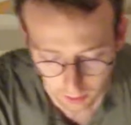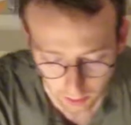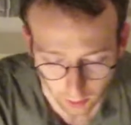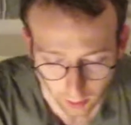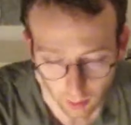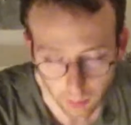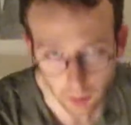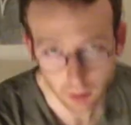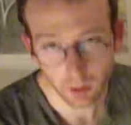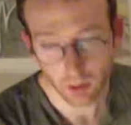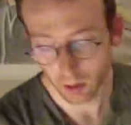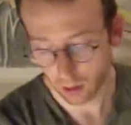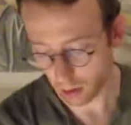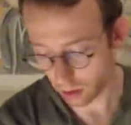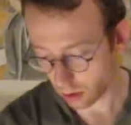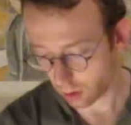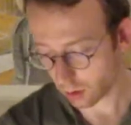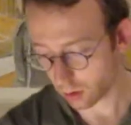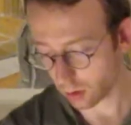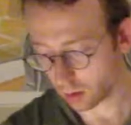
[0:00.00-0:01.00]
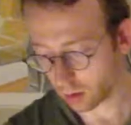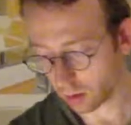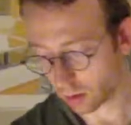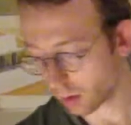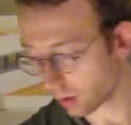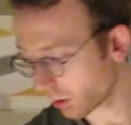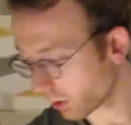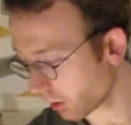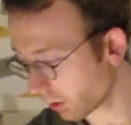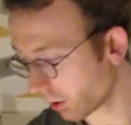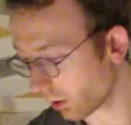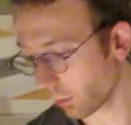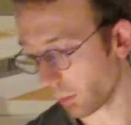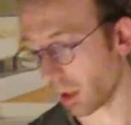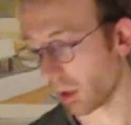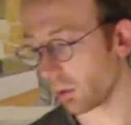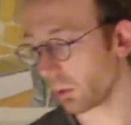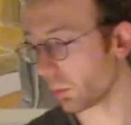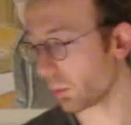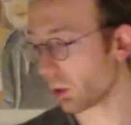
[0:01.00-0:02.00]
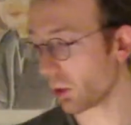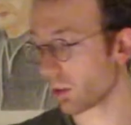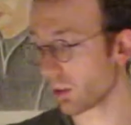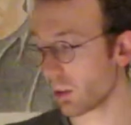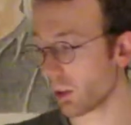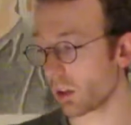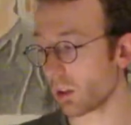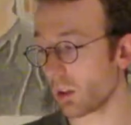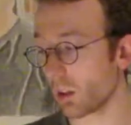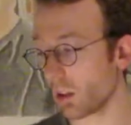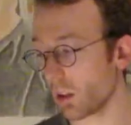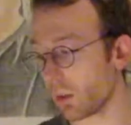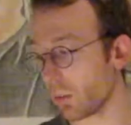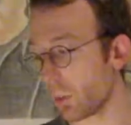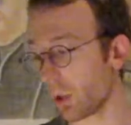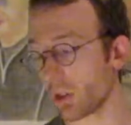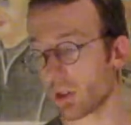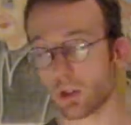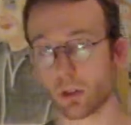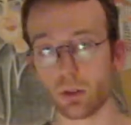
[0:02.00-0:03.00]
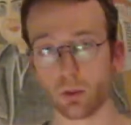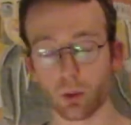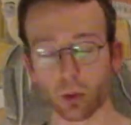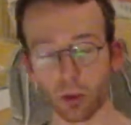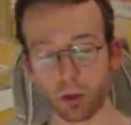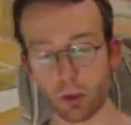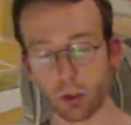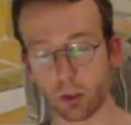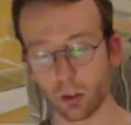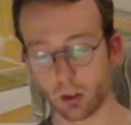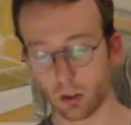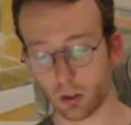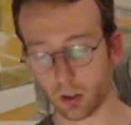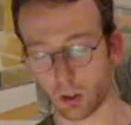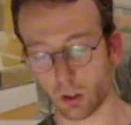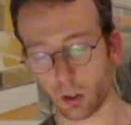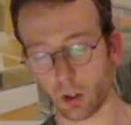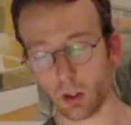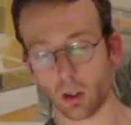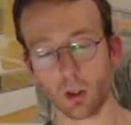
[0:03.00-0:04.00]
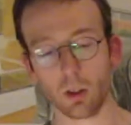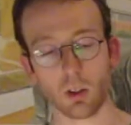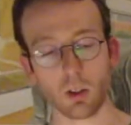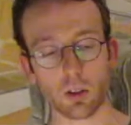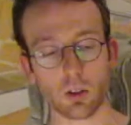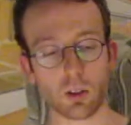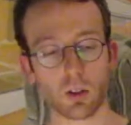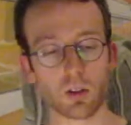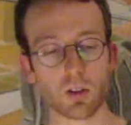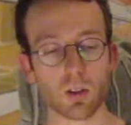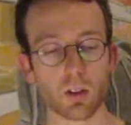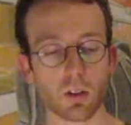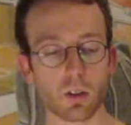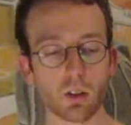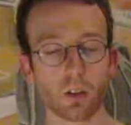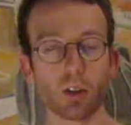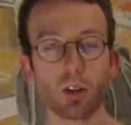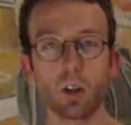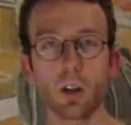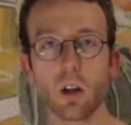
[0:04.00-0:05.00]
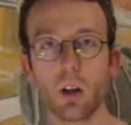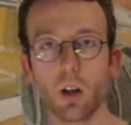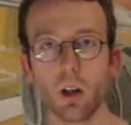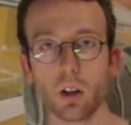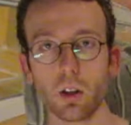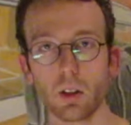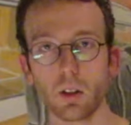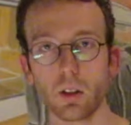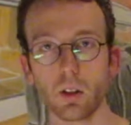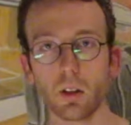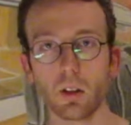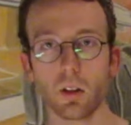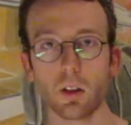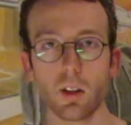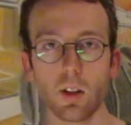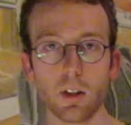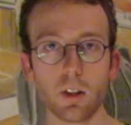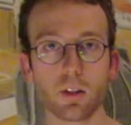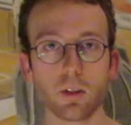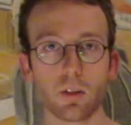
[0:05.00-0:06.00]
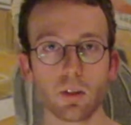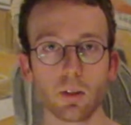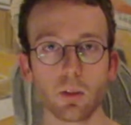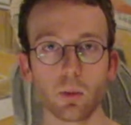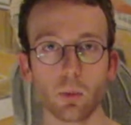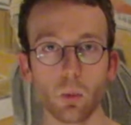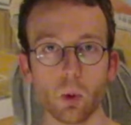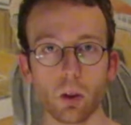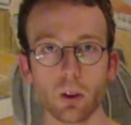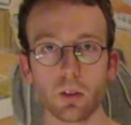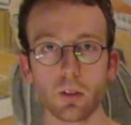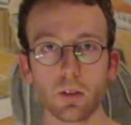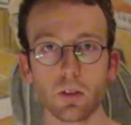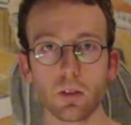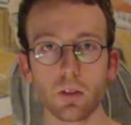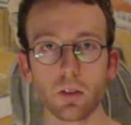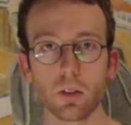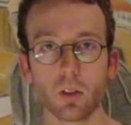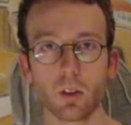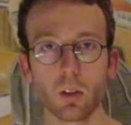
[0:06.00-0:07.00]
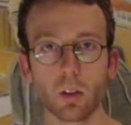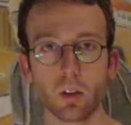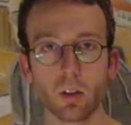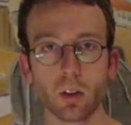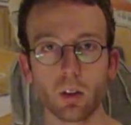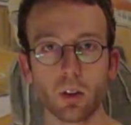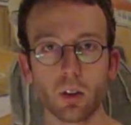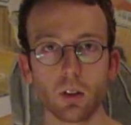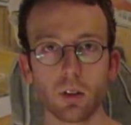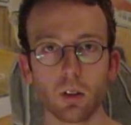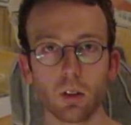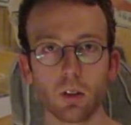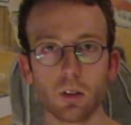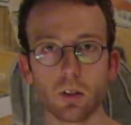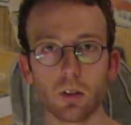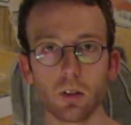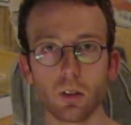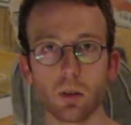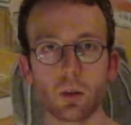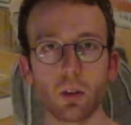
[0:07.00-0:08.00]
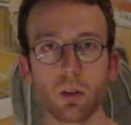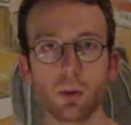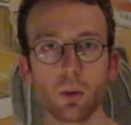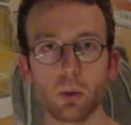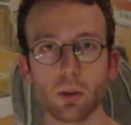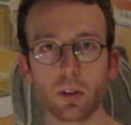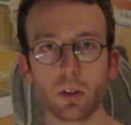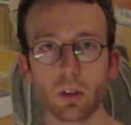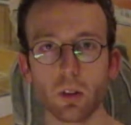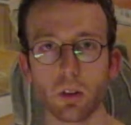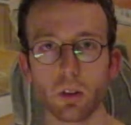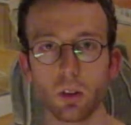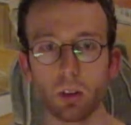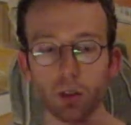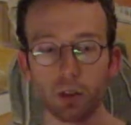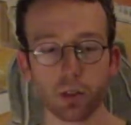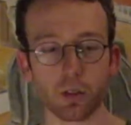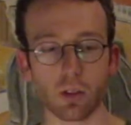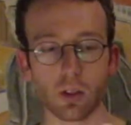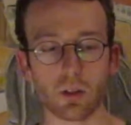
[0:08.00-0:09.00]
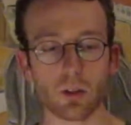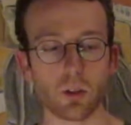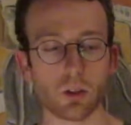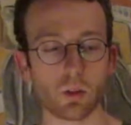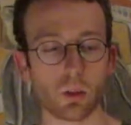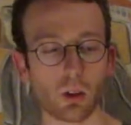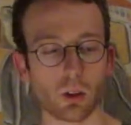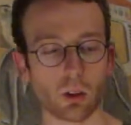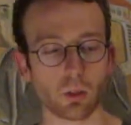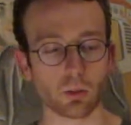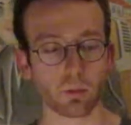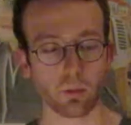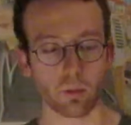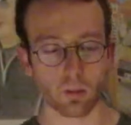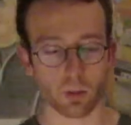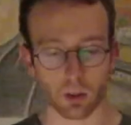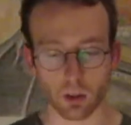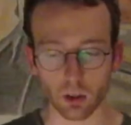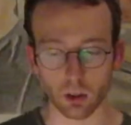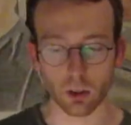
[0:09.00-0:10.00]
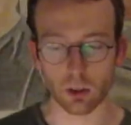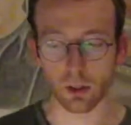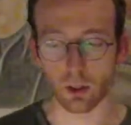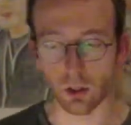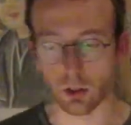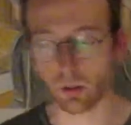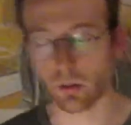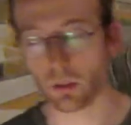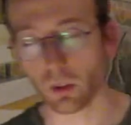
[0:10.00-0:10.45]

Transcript: a communication about wanting the bottle of water, and I said, I, it, want, you'd say, what's going on? That's not right, because it doesn't